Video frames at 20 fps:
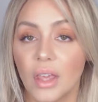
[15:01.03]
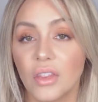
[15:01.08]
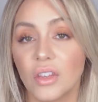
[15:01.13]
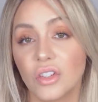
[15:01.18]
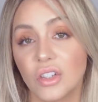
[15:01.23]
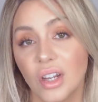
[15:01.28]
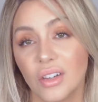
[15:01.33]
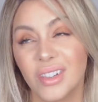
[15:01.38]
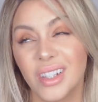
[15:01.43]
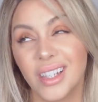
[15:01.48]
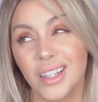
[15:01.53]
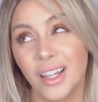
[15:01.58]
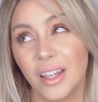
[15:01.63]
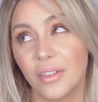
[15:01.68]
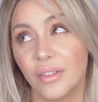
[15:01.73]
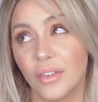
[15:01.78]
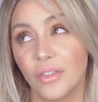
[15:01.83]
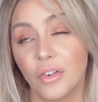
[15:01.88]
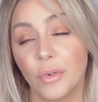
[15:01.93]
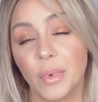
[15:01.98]
And there's definitely a lot
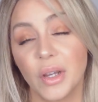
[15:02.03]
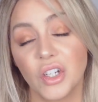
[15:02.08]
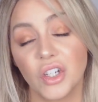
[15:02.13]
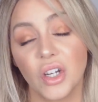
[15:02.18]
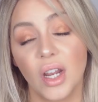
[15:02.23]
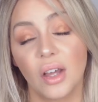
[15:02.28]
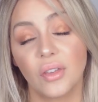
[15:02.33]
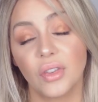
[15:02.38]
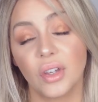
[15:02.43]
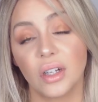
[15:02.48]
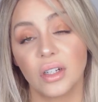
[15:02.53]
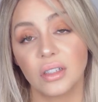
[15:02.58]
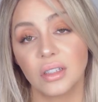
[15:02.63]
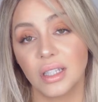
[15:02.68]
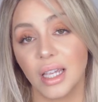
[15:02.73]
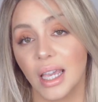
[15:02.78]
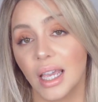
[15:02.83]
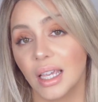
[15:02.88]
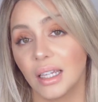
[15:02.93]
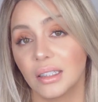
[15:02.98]
of information out there
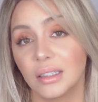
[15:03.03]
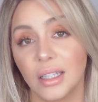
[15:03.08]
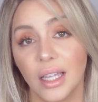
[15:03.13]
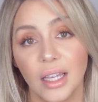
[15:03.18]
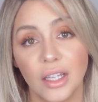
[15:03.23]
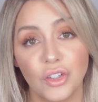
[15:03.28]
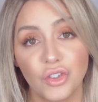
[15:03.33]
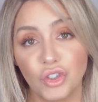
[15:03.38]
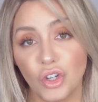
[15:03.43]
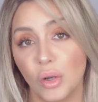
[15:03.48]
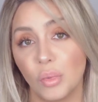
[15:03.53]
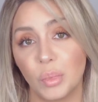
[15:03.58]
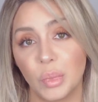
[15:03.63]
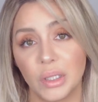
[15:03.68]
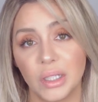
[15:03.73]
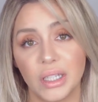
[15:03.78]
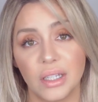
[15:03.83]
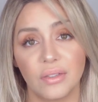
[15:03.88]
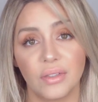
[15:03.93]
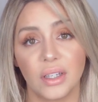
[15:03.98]
saying that don't
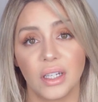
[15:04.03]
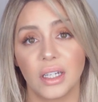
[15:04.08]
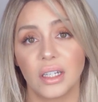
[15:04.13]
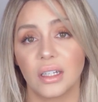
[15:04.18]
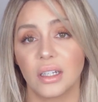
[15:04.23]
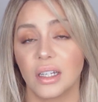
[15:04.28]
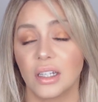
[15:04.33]
believe it,